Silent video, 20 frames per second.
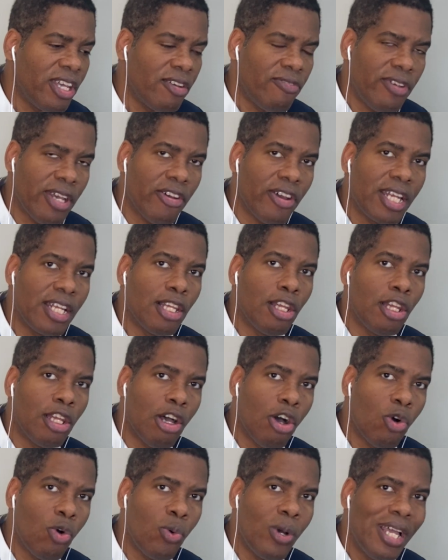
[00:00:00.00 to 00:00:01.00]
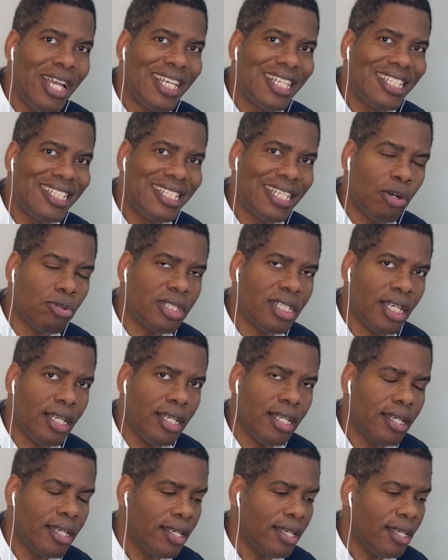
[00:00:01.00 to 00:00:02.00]
very low delta,
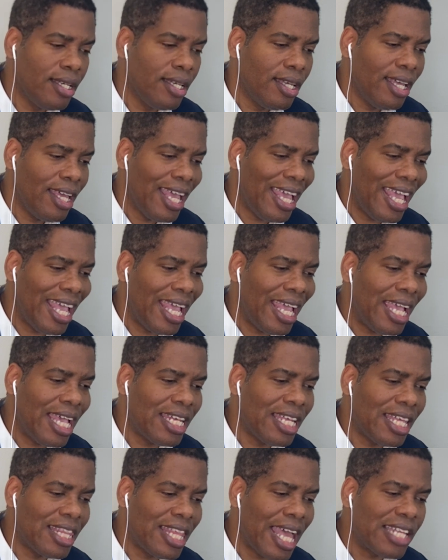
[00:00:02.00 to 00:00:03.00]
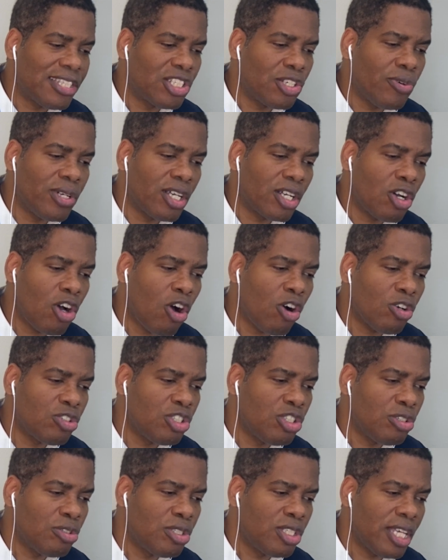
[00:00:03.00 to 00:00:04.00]
and that's going to cause
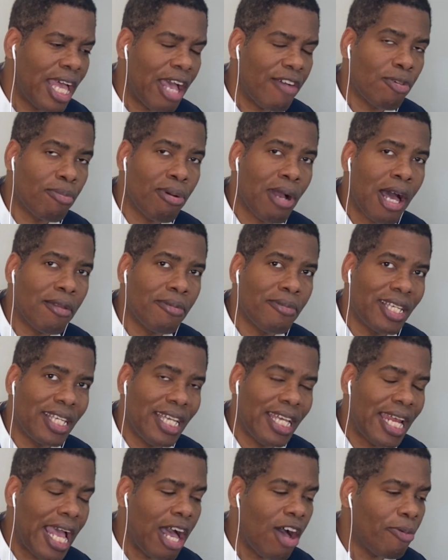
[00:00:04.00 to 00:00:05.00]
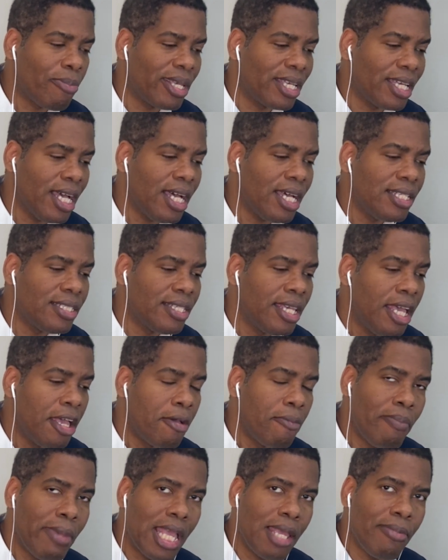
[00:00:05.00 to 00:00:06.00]
you to have a problem to get out, because
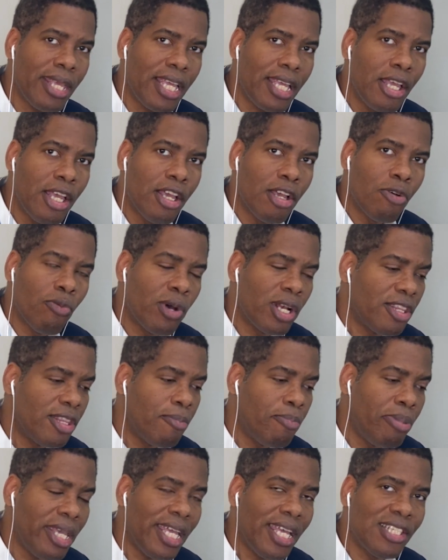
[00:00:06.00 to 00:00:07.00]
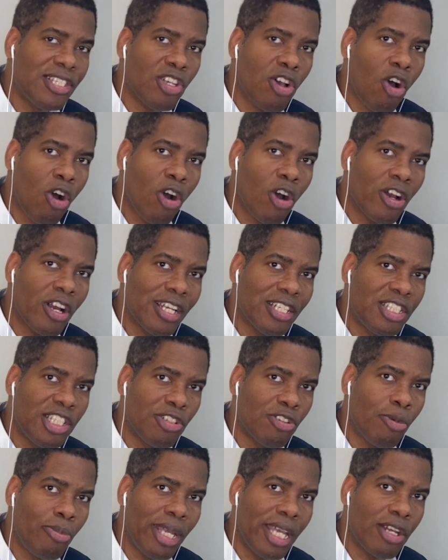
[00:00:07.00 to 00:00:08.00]
maybe one of the bids are a
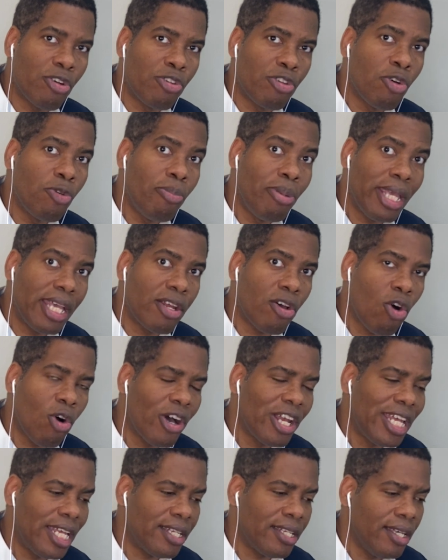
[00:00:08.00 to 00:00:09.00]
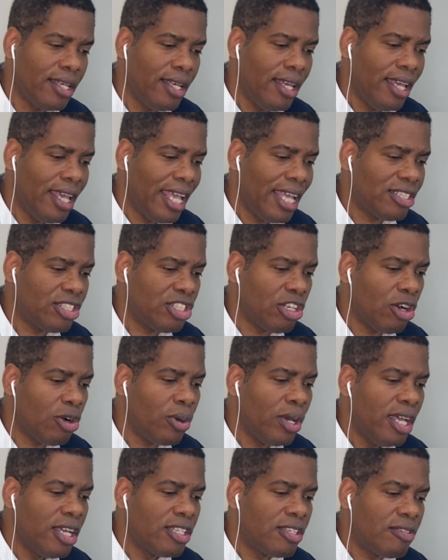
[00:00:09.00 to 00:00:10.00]
0 bid or no bid on it. And
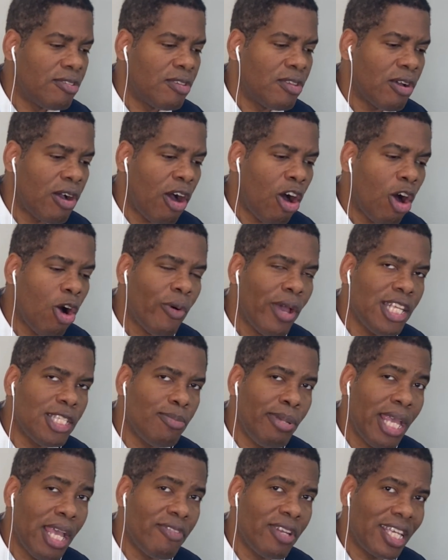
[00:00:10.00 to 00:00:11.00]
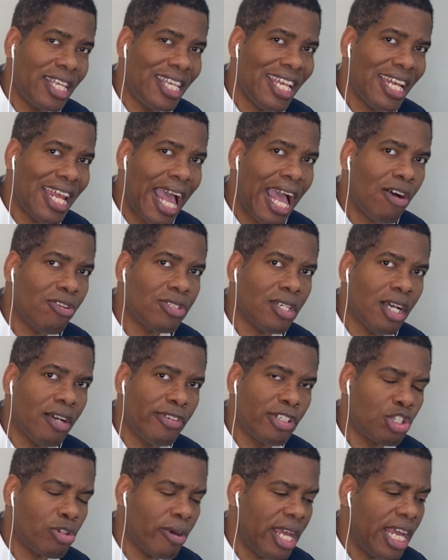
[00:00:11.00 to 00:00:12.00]
so to always be able to get out of
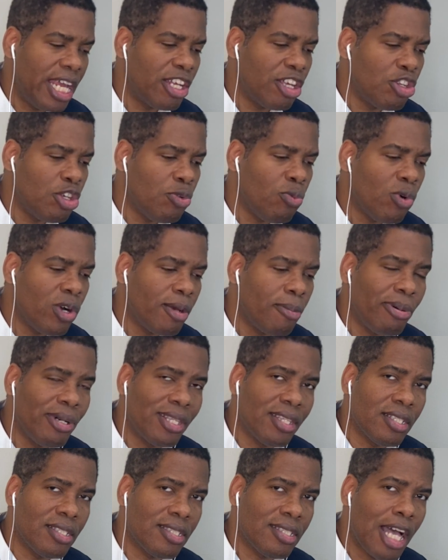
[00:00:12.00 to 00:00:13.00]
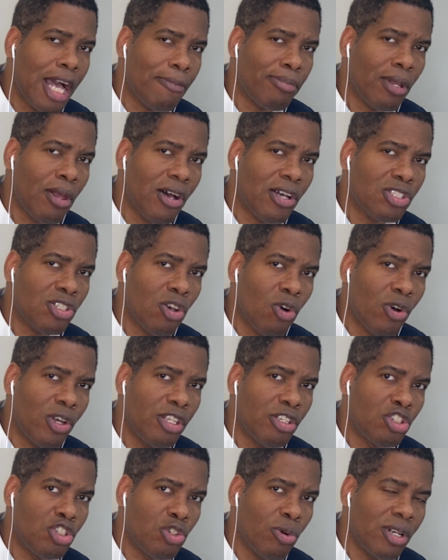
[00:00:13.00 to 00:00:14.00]
a trade, you want to put the stop loss on
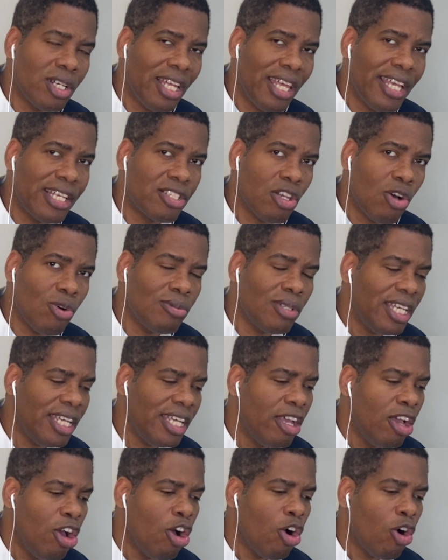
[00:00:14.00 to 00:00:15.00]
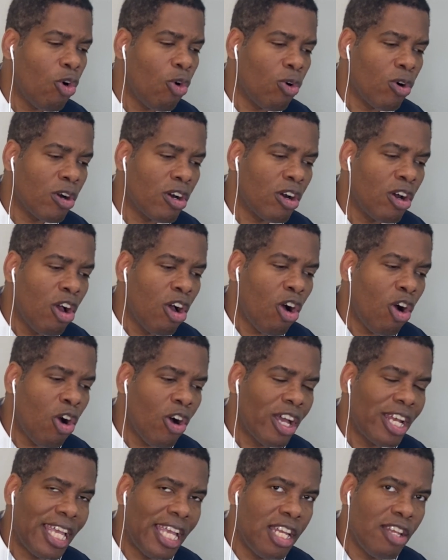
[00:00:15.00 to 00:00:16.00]
the short legs only, or
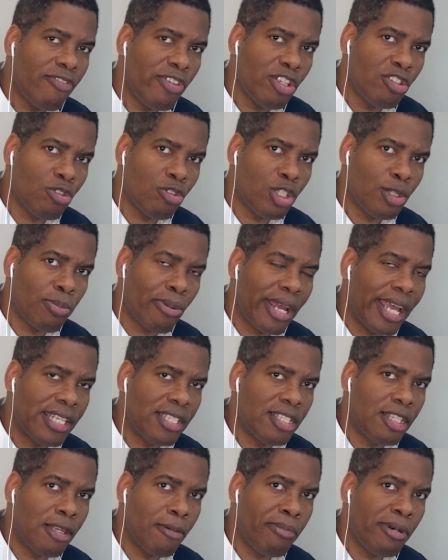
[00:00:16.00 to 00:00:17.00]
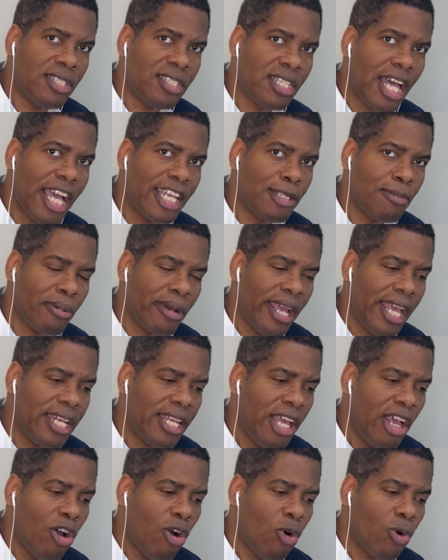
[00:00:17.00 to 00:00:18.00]
on individual spreads, the put side spread
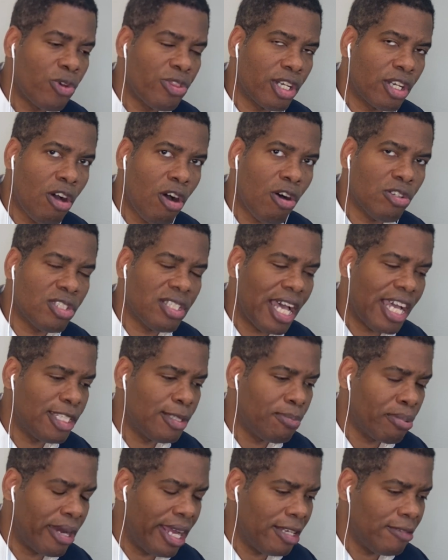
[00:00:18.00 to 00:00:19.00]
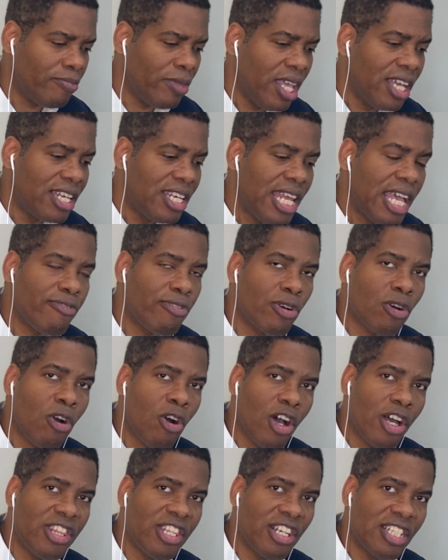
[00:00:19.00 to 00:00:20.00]
or the call side spread, never
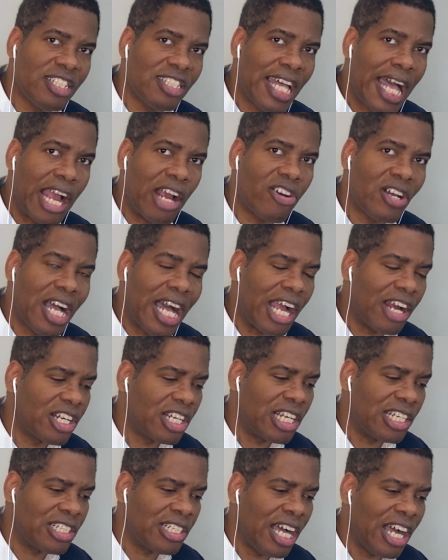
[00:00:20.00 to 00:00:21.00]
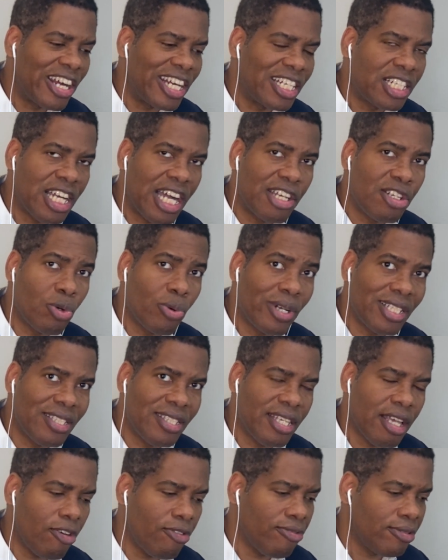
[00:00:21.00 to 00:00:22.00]
on the entire iron condor
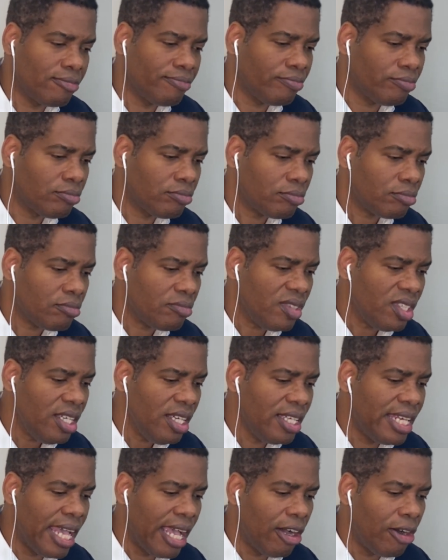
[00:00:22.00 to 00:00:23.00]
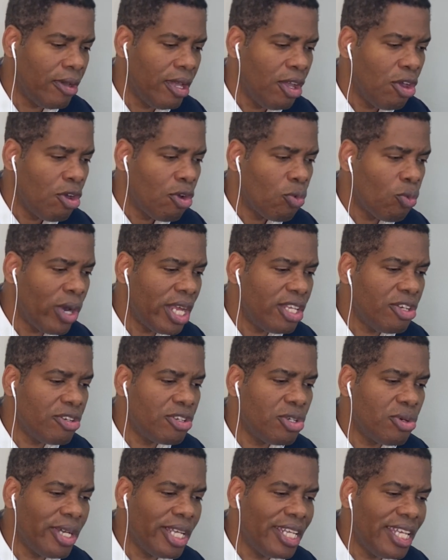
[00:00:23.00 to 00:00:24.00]
itself. Now, when you're
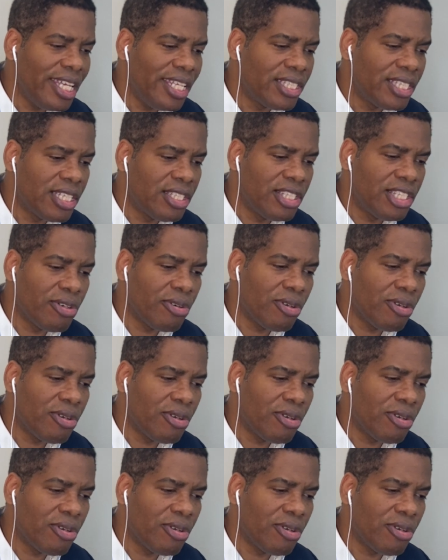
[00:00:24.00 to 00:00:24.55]
doing these 0